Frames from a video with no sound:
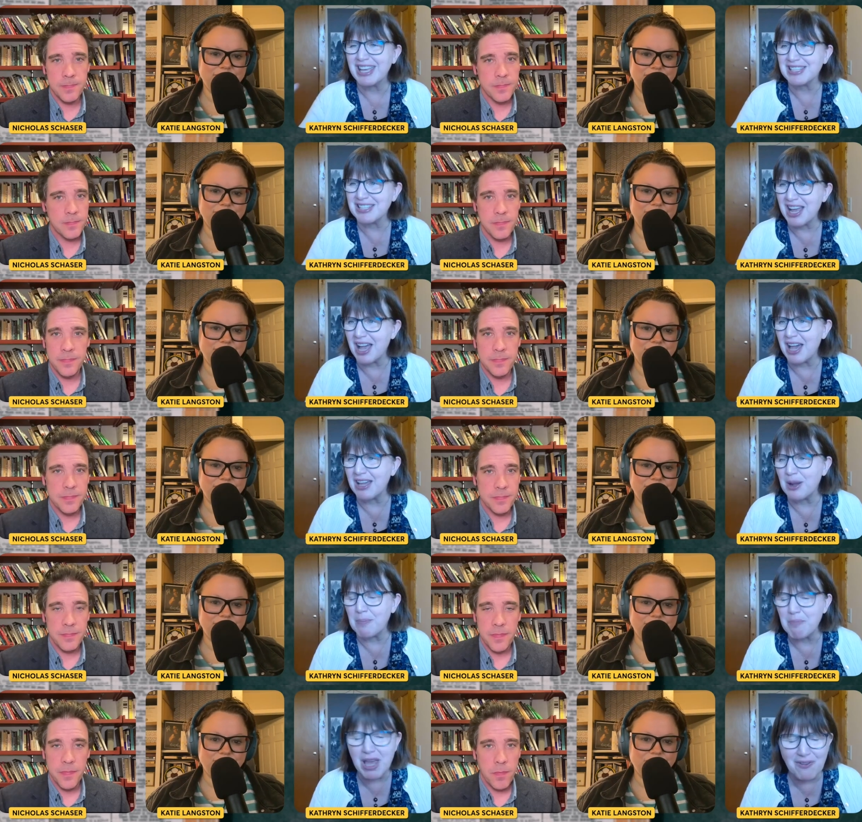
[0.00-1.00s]
Speaker 1: it's
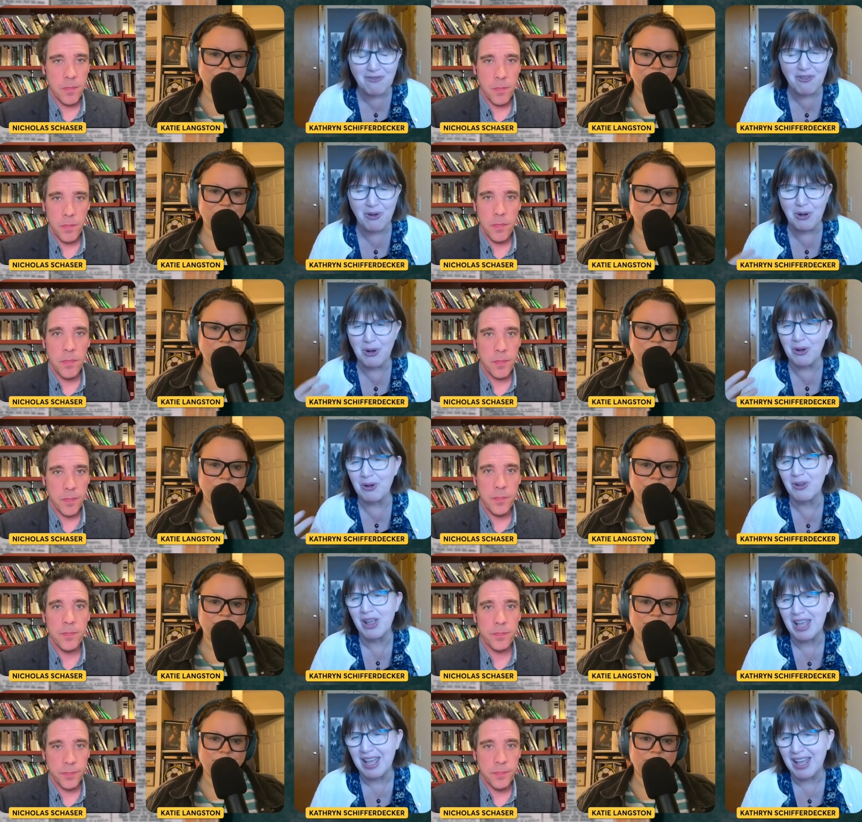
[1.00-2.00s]
not a
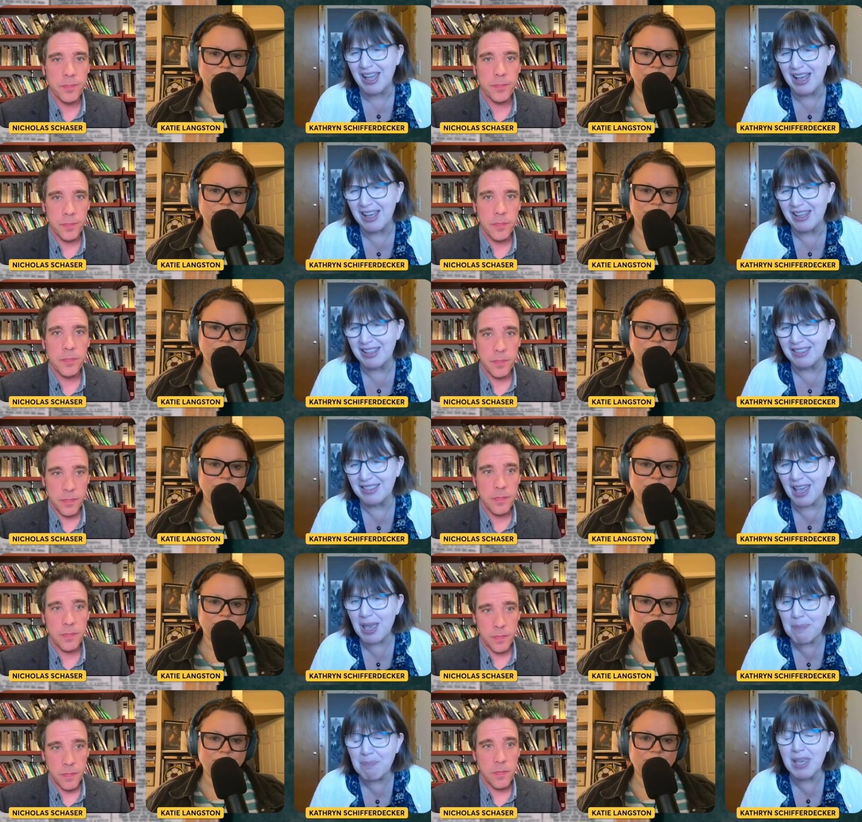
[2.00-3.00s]
metaphor. Uh,
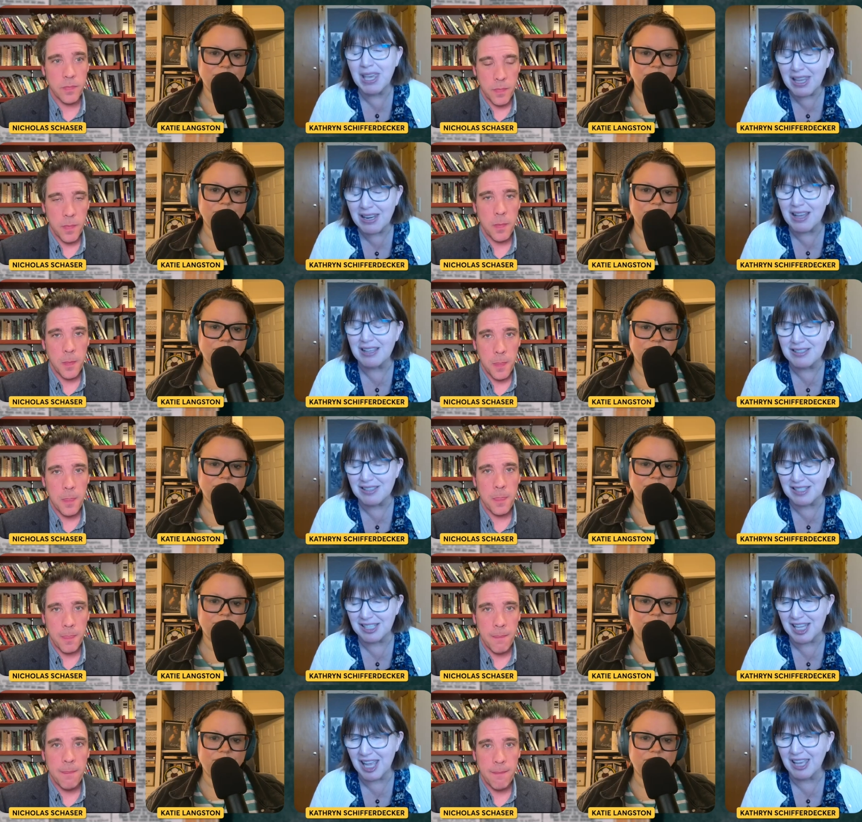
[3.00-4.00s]
they mean
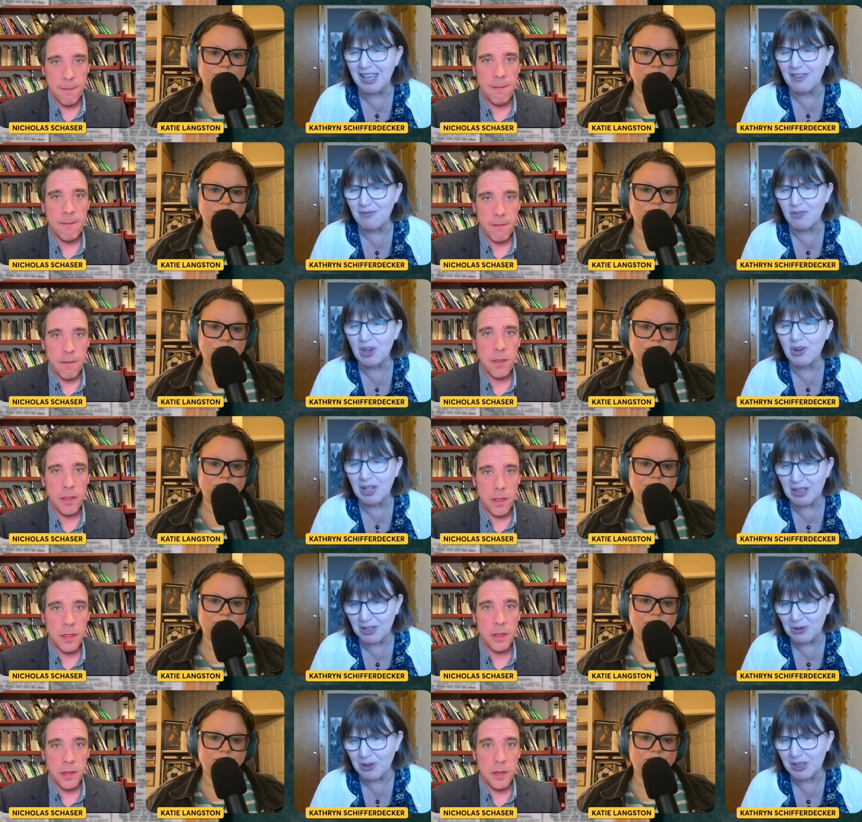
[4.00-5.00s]
us to take it
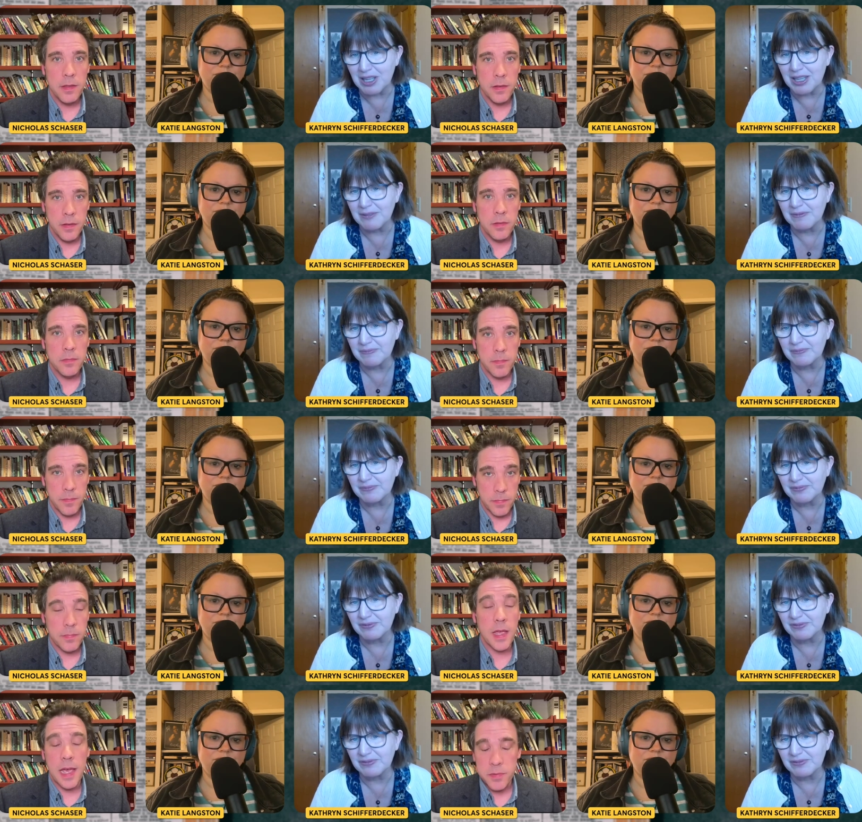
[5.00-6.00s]
very literally.
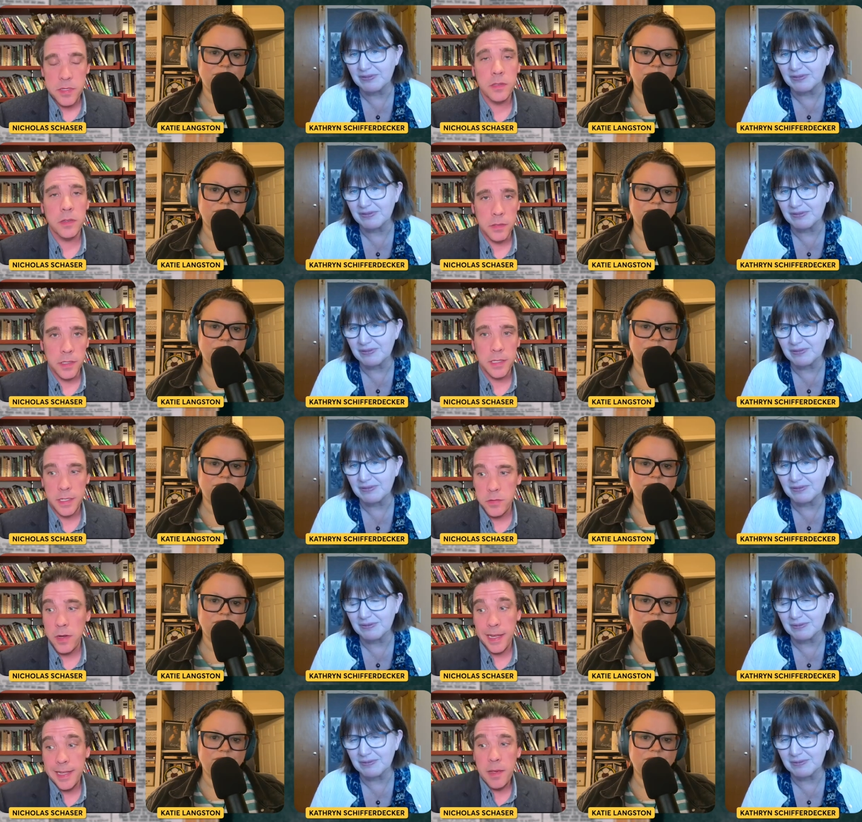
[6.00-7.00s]
Speaker 2: Absolutely, that's
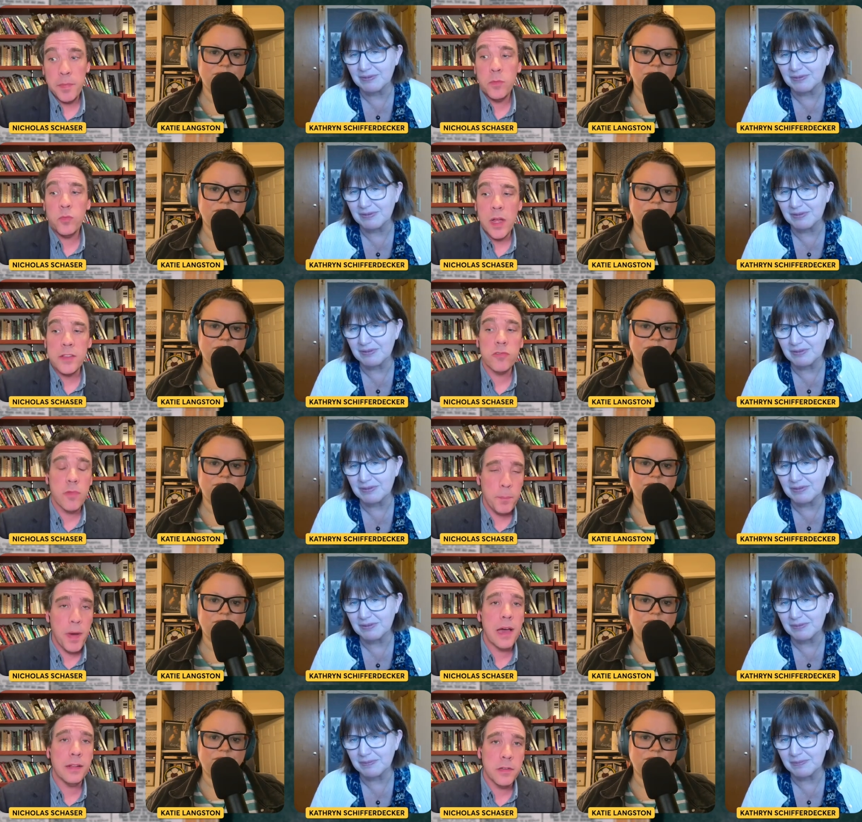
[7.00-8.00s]
right. I mean,
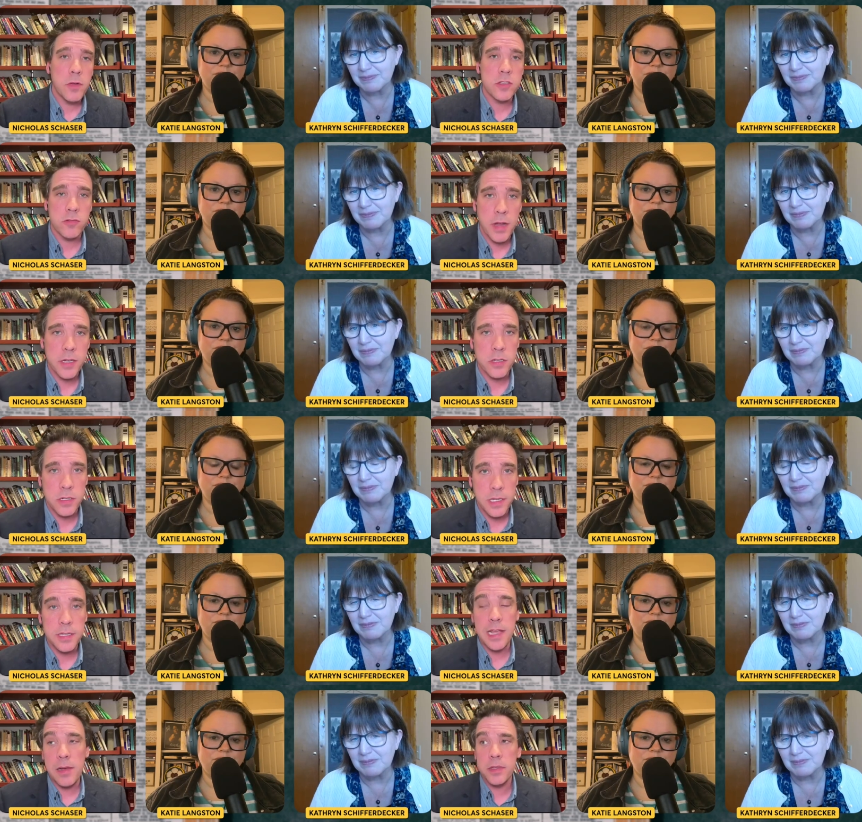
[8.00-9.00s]
bodily resurrection
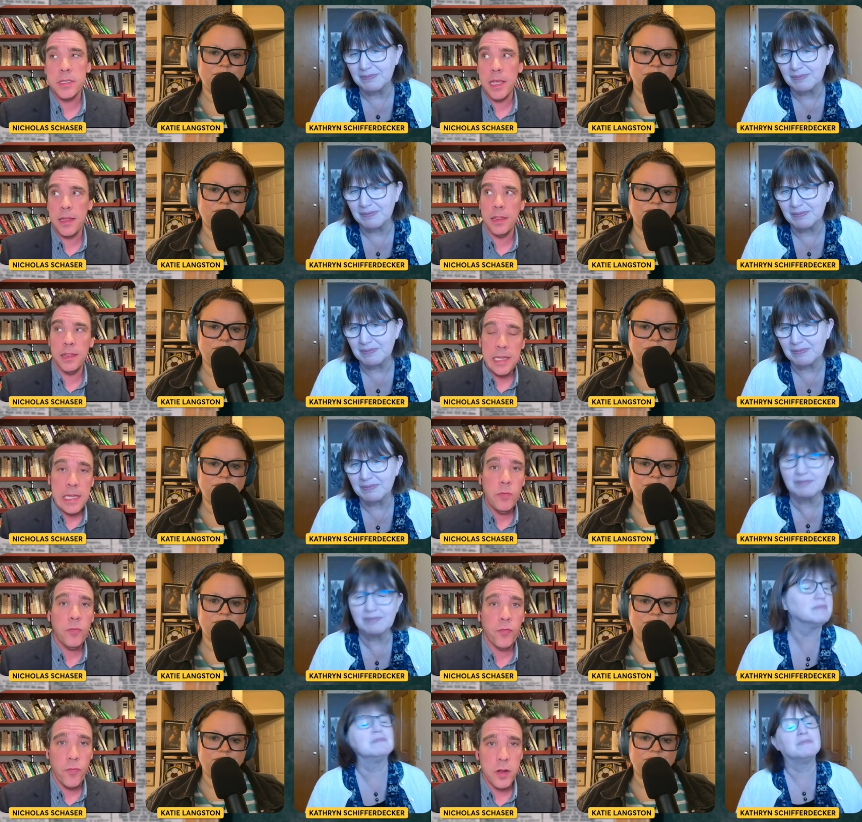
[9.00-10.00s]
is, I would say, the
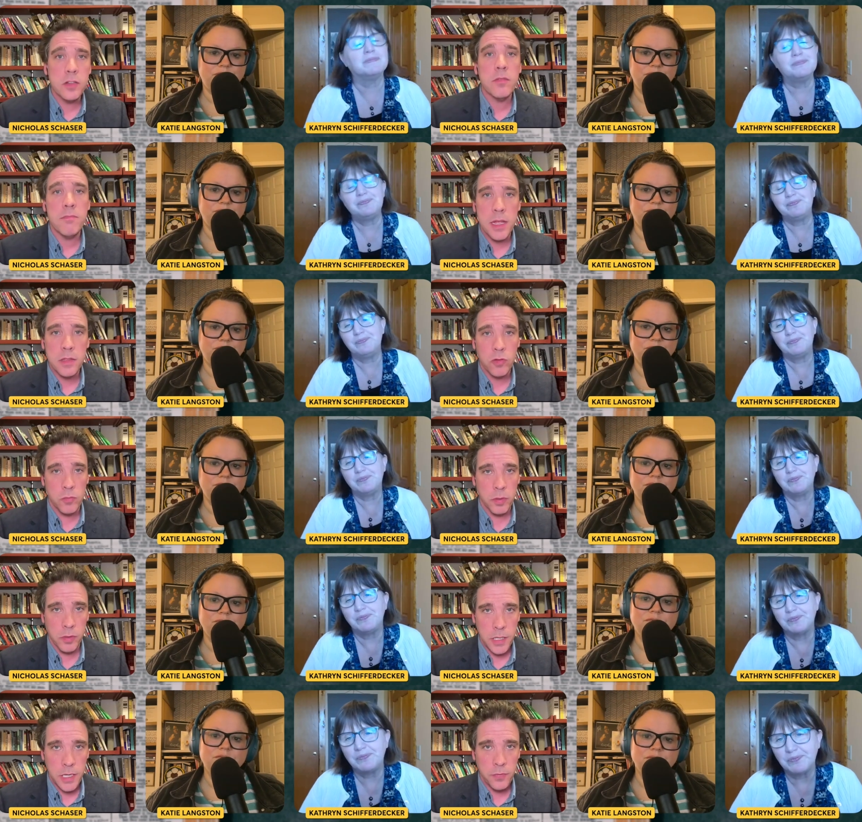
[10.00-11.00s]
fundamental
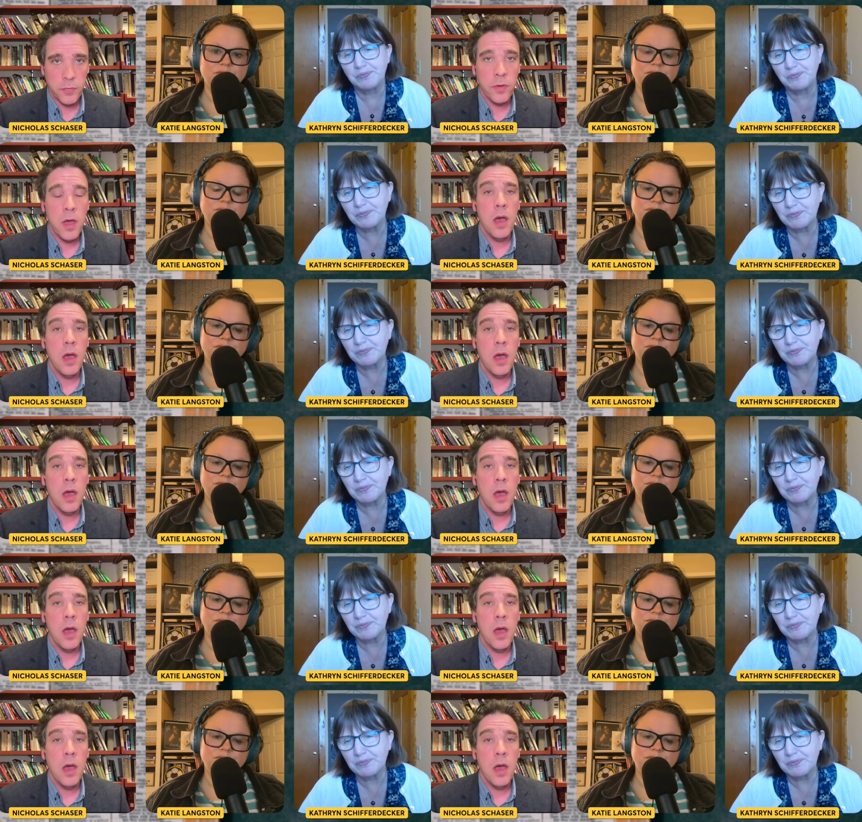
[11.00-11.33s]
belief